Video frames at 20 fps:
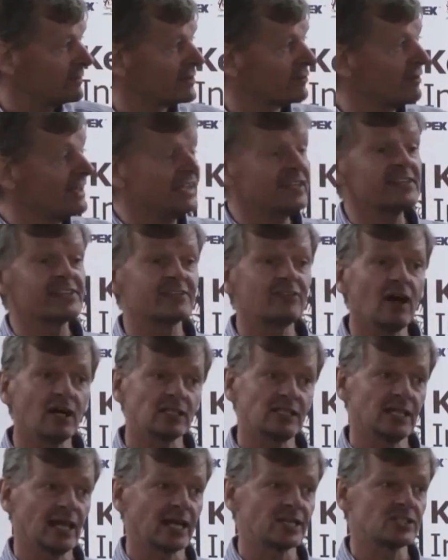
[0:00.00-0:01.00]
It was
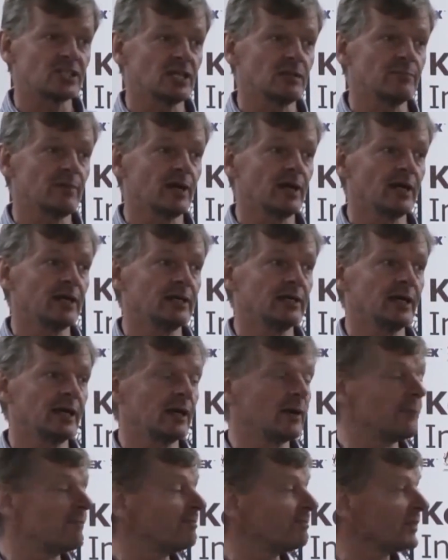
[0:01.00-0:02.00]
reconstructed actually by
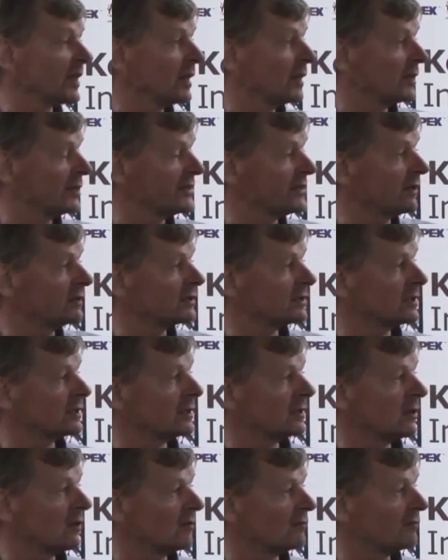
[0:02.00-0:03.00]
the
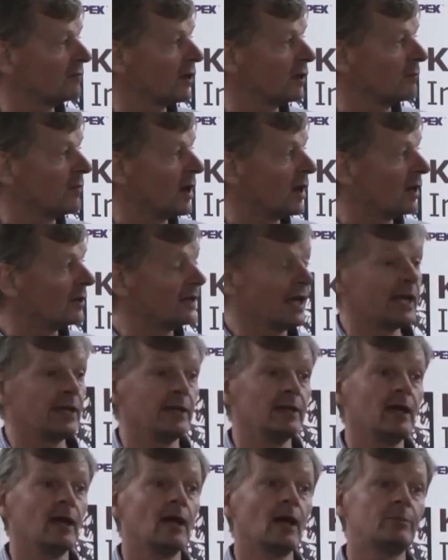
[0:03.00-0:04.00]
Sultan of Oman,
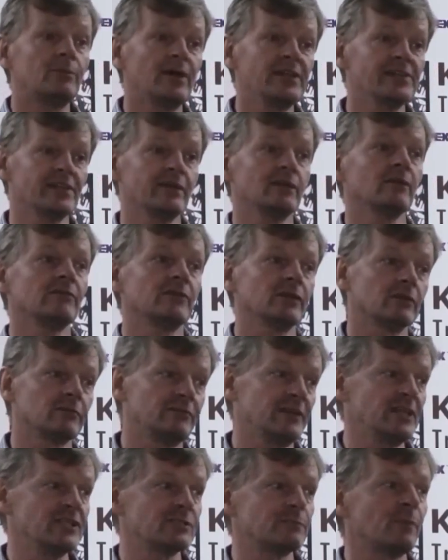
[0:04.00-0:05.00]
and a present of the
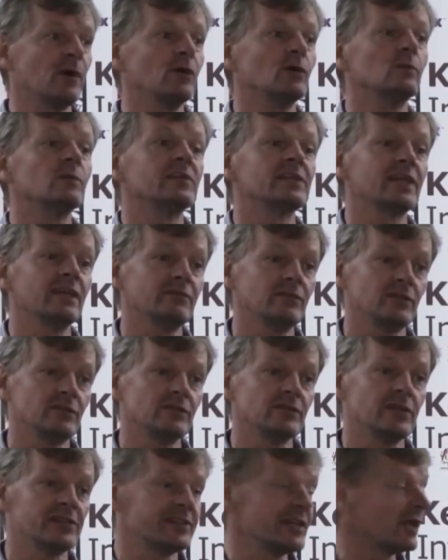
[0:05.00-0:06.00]
finished boat was given
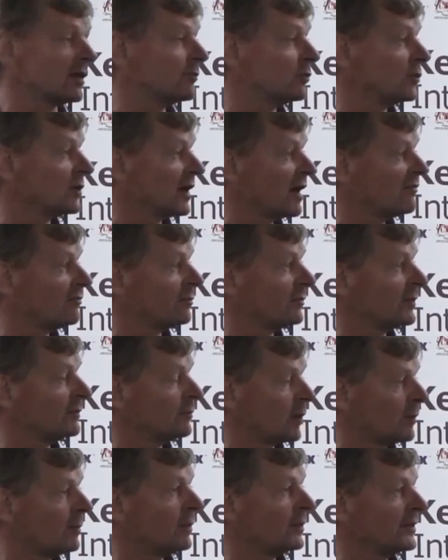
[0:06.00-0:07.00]
to the Singapore
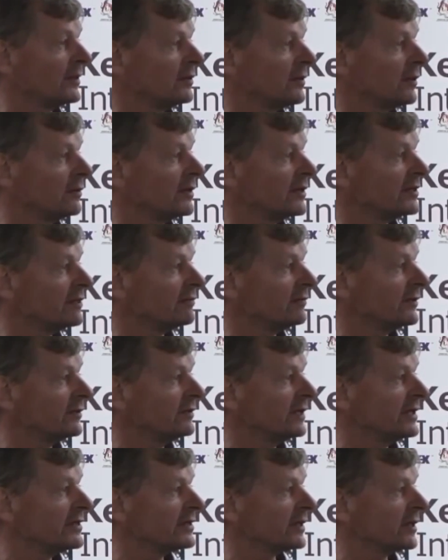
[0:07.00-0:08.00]
government, probably you know this a
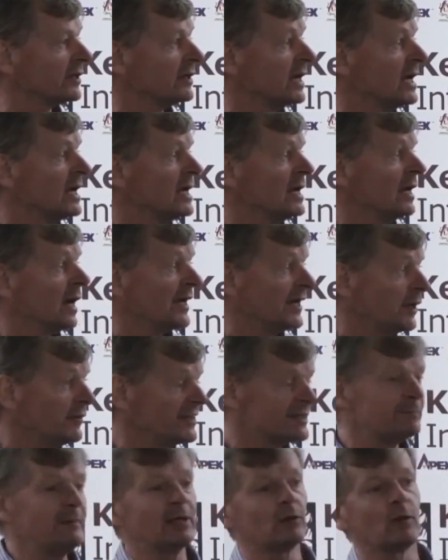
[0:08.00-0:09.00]
few years ago. I know
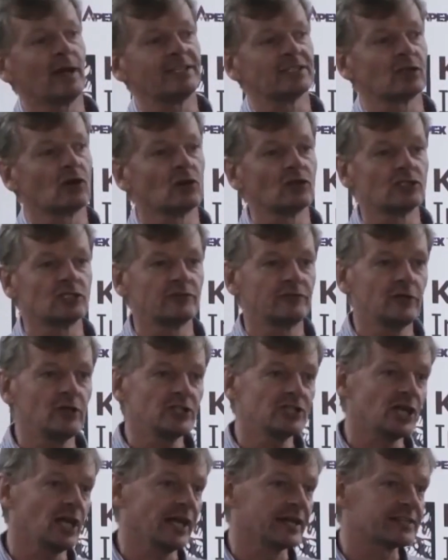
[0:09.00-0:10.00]
it's been quite a
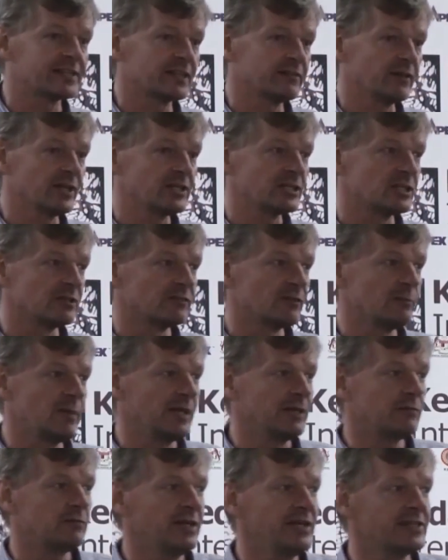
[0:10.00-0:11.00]
controversial excavation for
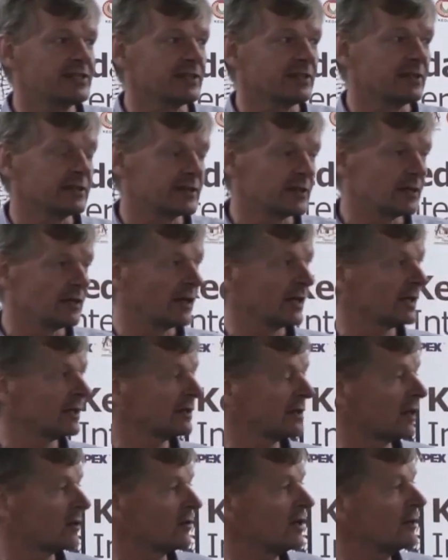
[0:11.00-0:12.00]
many reasons, and I
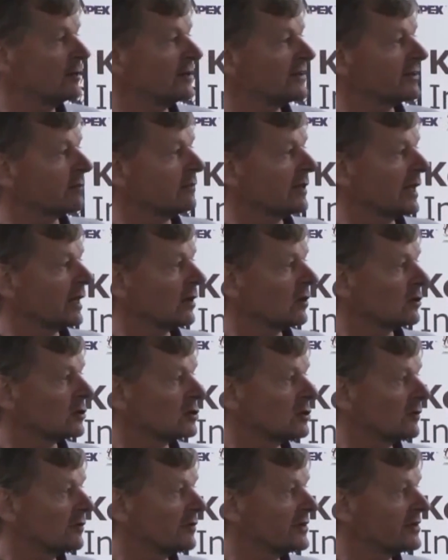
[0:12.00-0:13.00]
agree with some of that
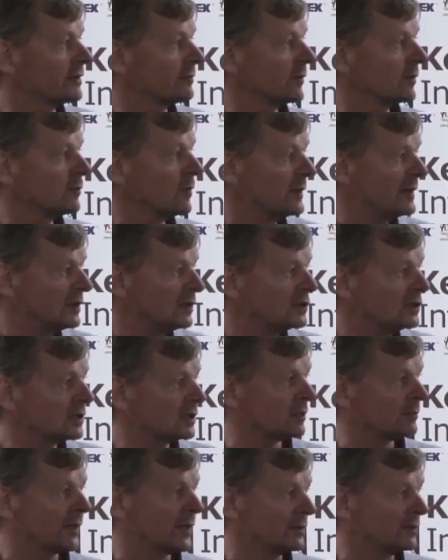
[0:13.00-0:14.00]
controversy, but when we look
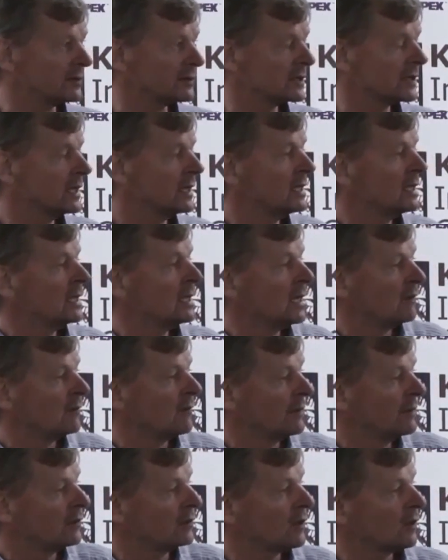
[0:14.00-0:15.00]
at the boat,
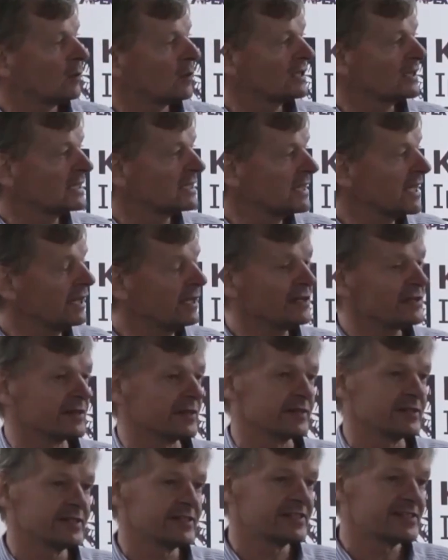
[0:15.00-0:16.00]
and when we look at what it
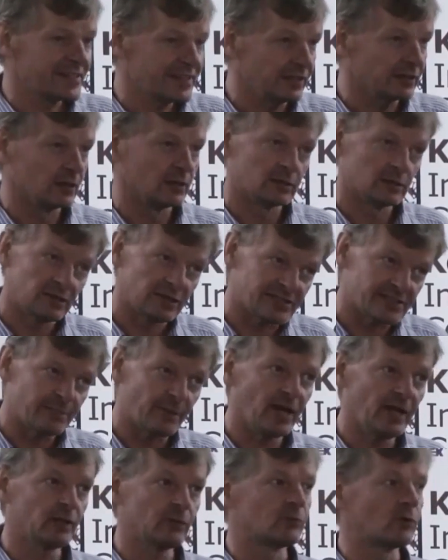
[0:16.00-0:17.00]
tells us, it's still,
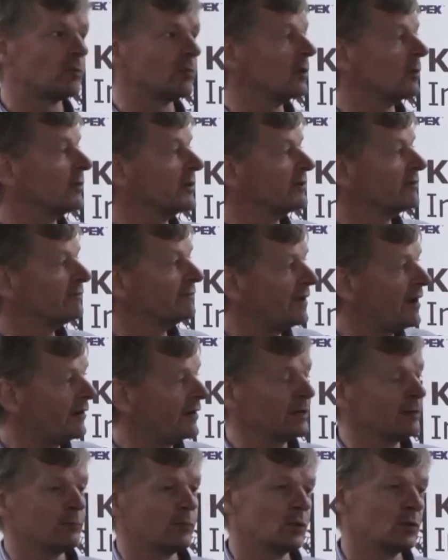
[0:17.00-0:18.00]
despite the problems, a
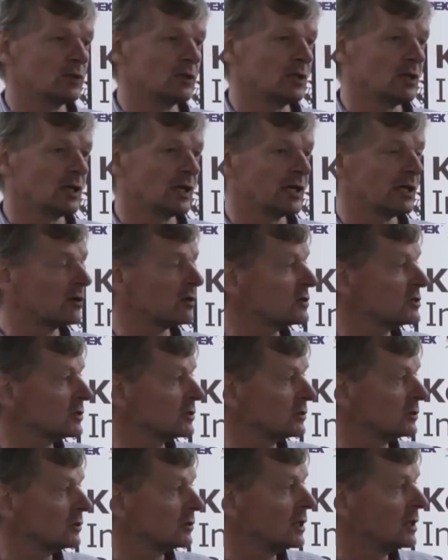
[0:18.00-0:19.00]
very important
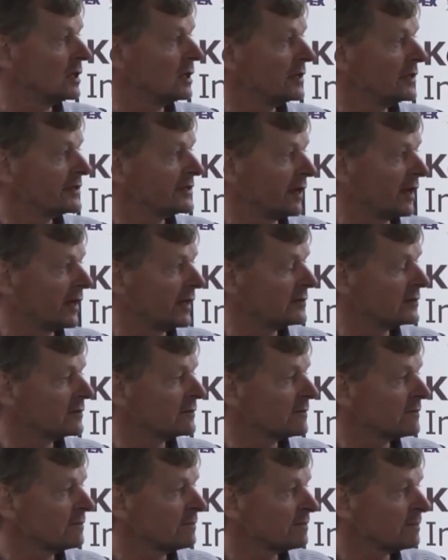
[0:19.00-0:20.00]
archaeological site.
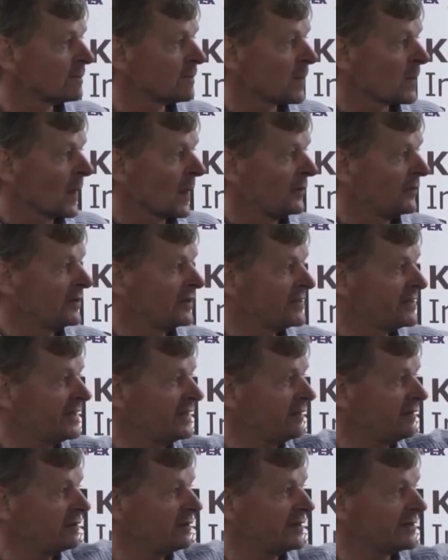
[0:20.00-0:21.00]
You can
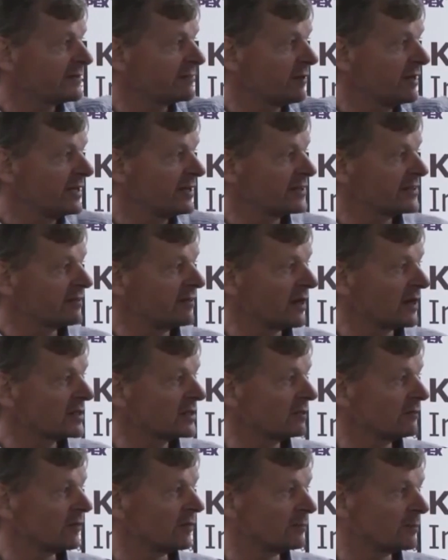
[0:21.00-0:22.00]
see this
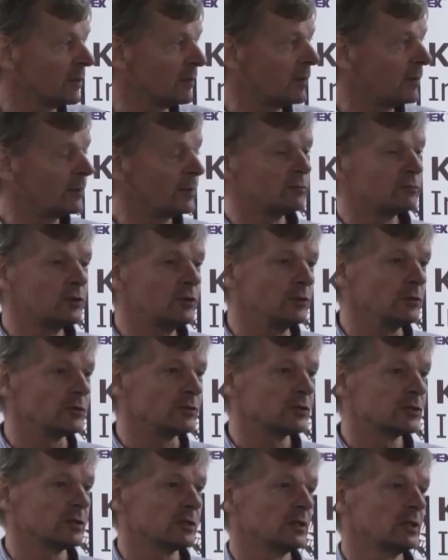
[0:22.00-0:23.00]
reconstruction of the probable
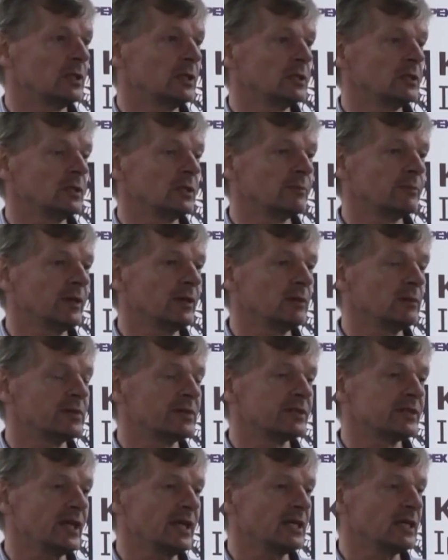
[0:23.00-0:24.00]
route that the boat
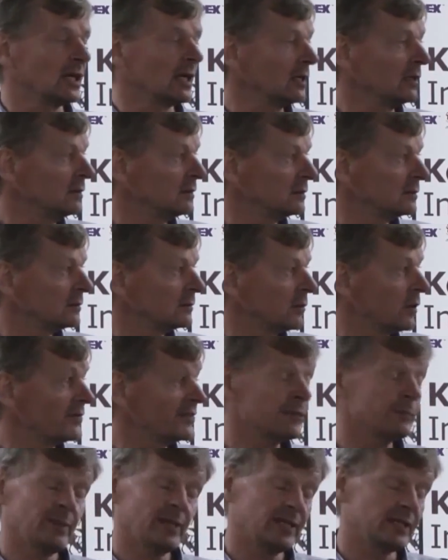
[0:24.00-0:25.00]
was taking,
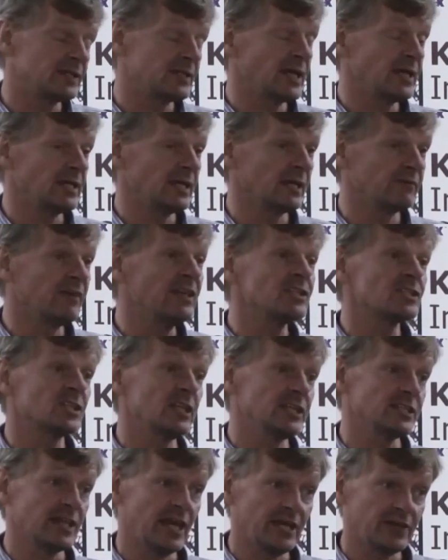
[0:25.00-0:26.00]
possibly intending
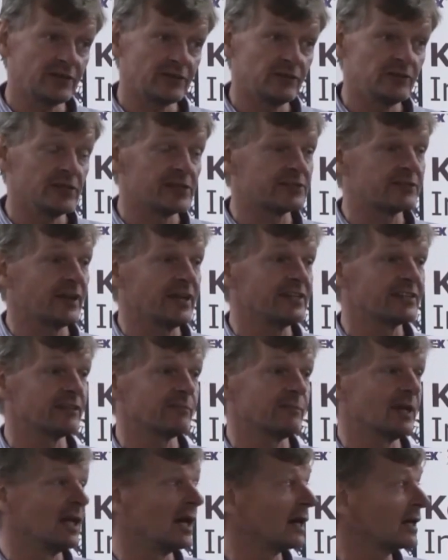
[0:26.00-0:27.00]
eventually to head through the
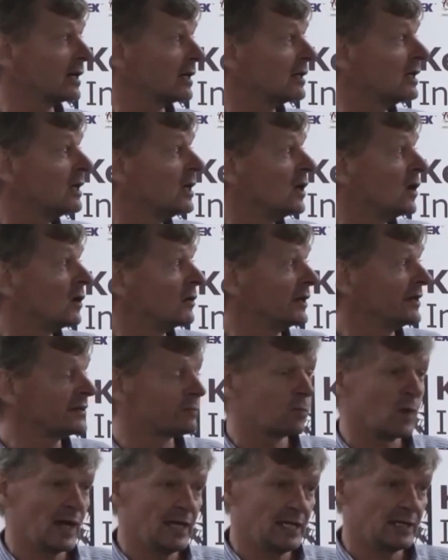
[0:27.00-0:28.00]
Straits of Malacca on
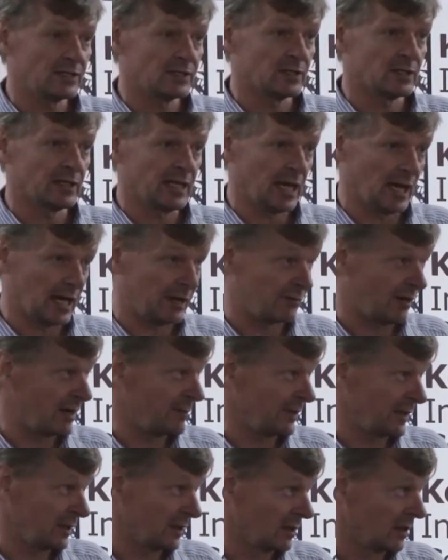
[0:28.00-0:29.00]
its way to the
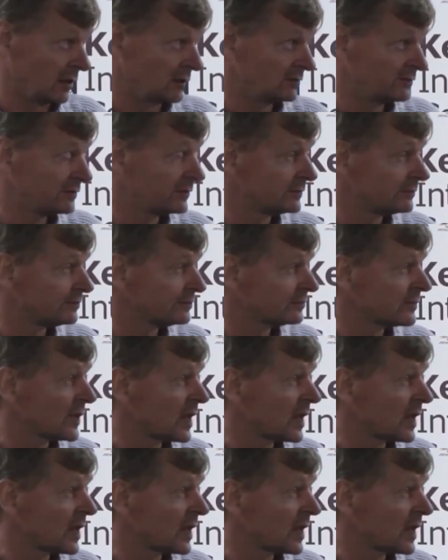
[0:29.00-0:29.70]
Arabian Gulf.